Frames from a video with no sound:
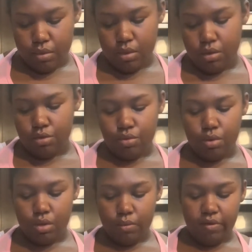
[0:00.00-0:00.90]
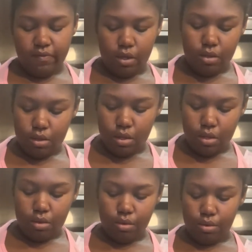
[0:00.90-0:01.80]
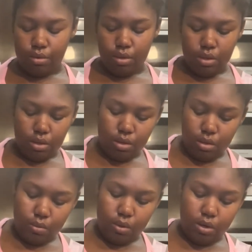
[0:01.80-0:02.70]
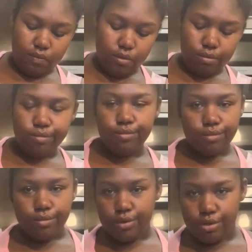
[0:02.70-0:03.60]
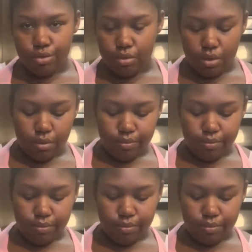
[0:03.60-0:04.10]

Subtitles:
It doesn't need to be fancy or whatever, it's just dough.